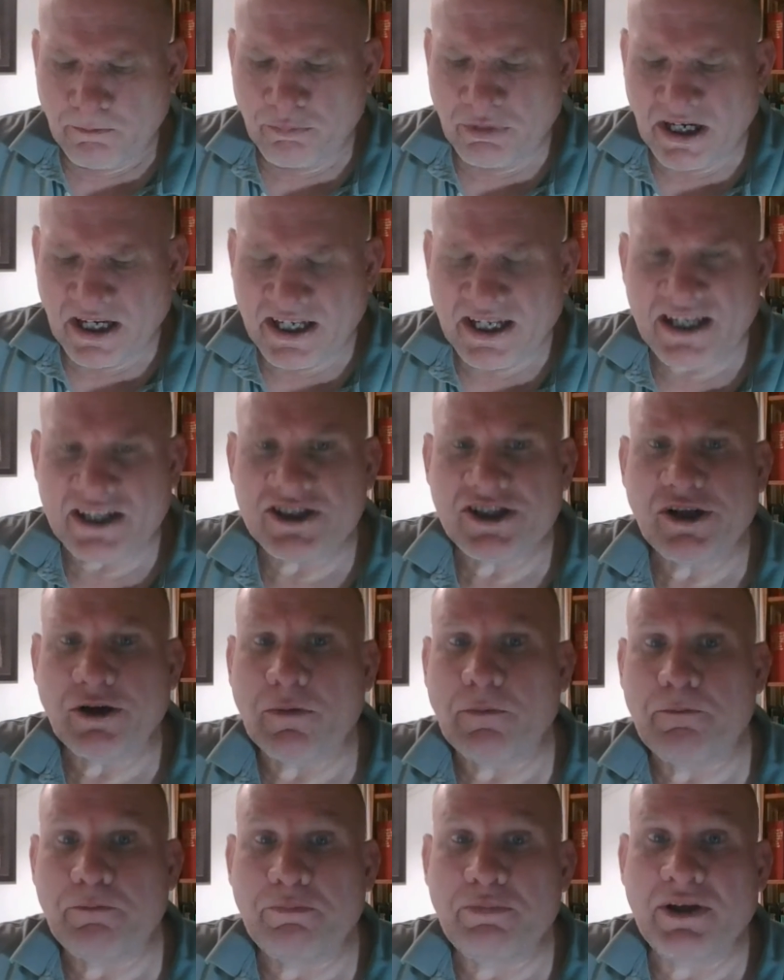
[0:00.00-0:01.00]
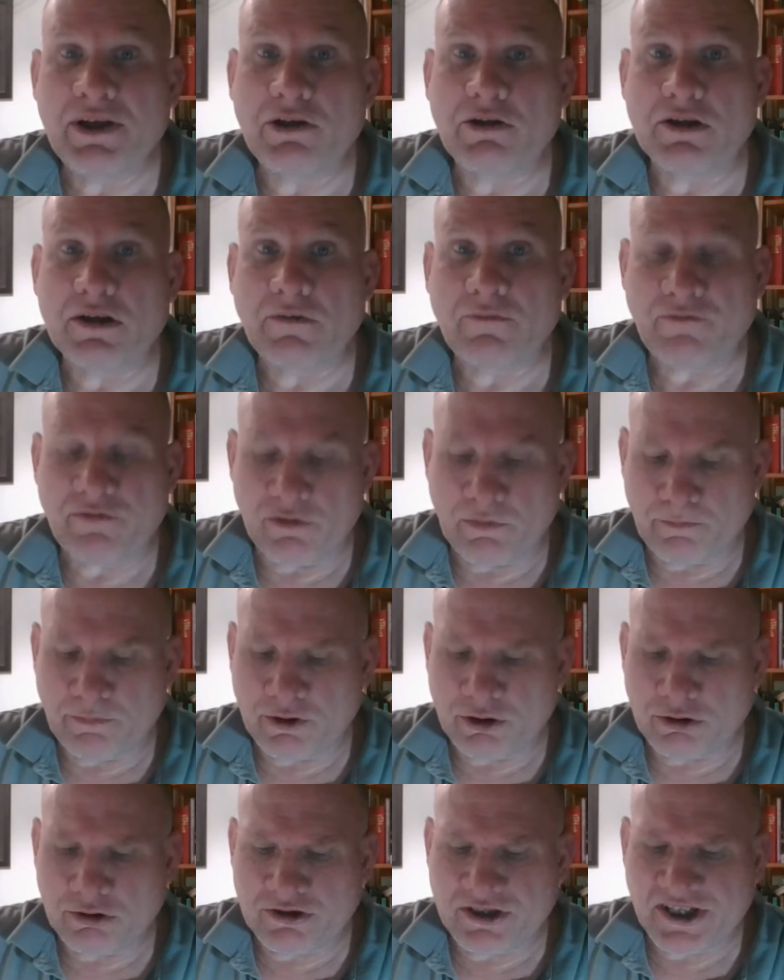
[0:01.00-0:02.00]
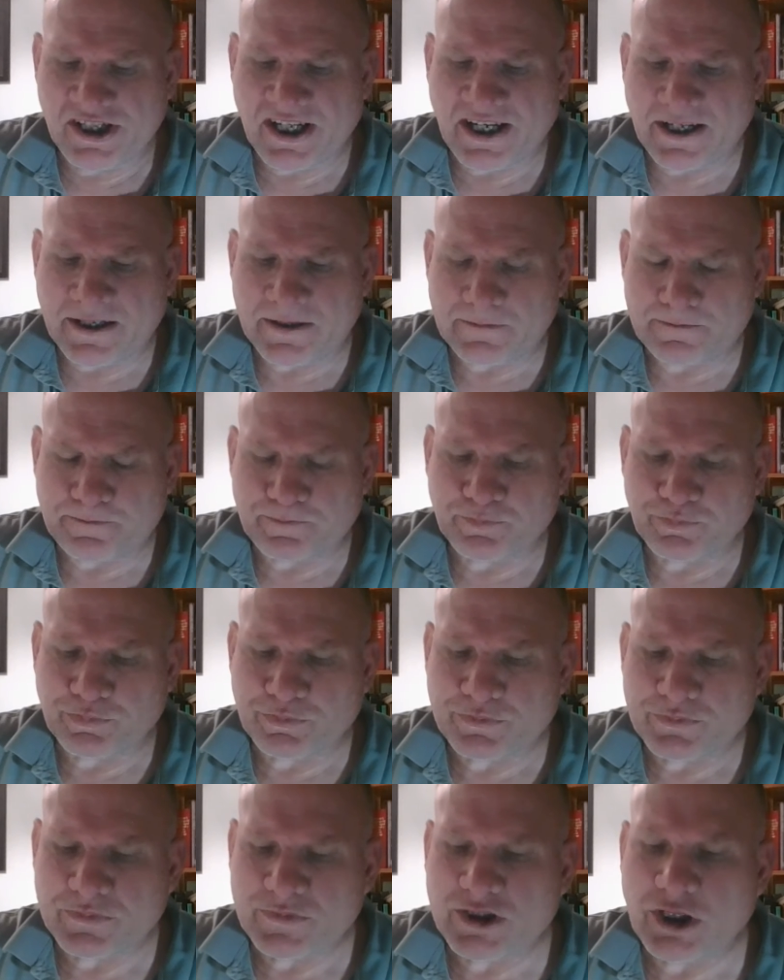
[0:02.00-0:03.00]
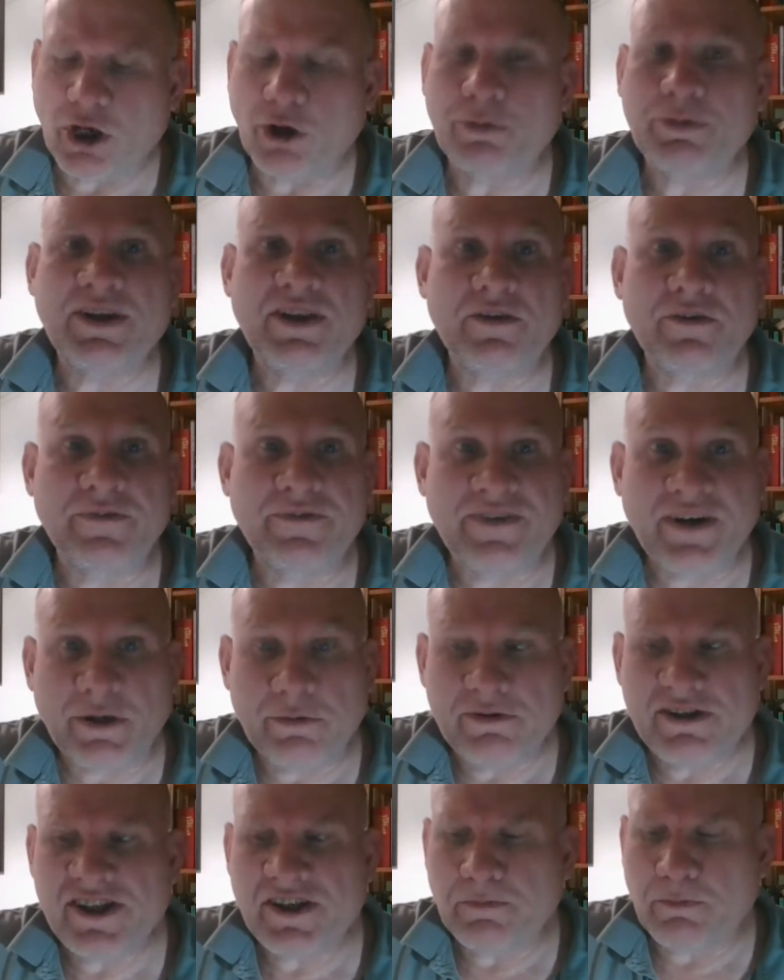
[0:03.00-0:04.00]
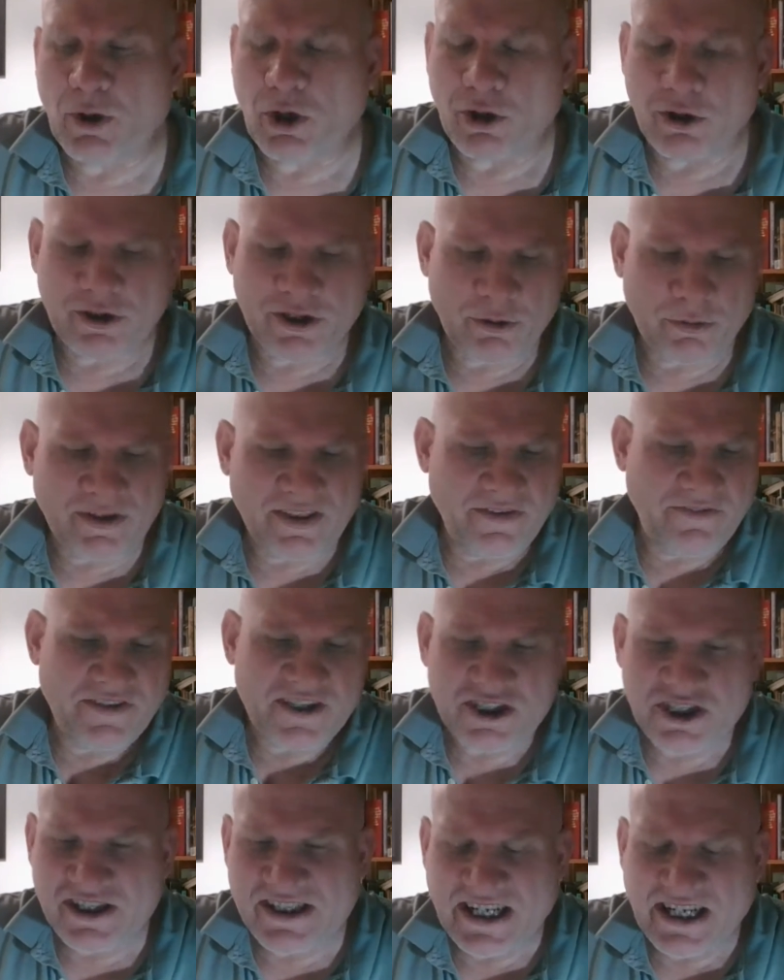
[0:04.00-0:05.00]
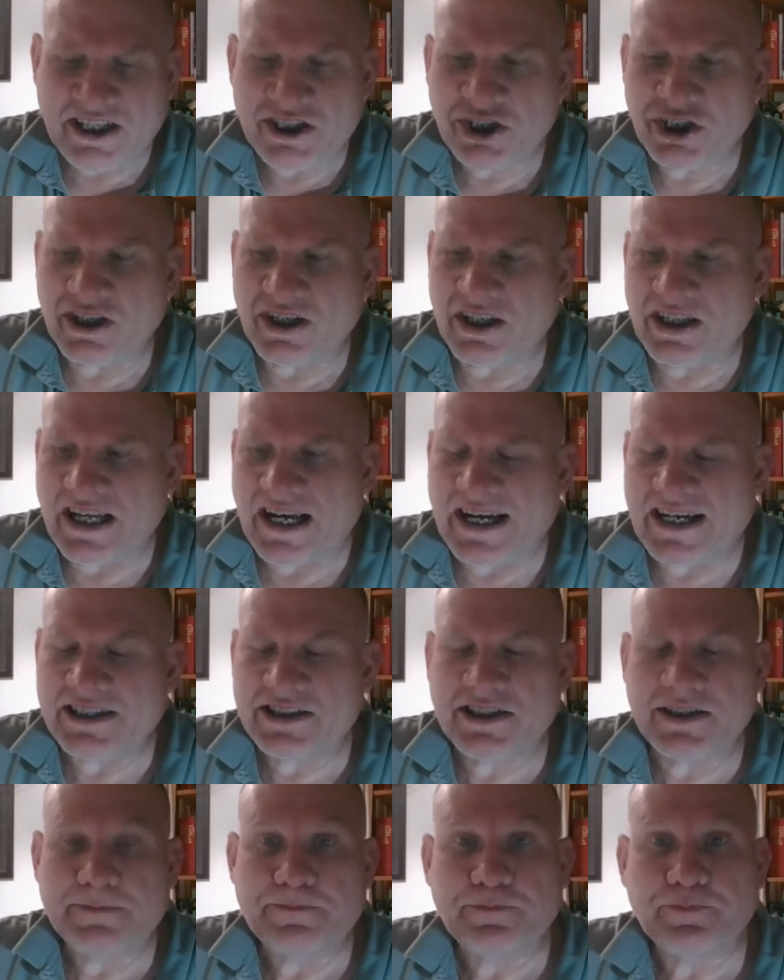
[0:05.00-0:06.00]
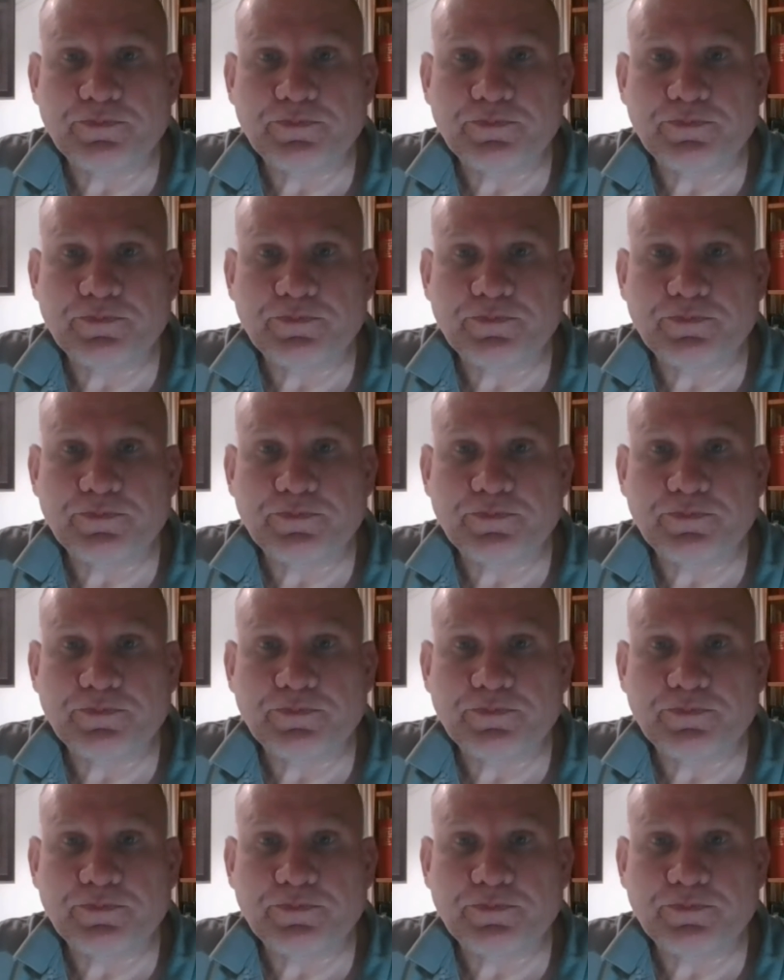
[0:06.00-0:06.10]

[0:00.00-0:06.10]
Butt ends are built for birds that are either very small, they're in the vegetation a lot,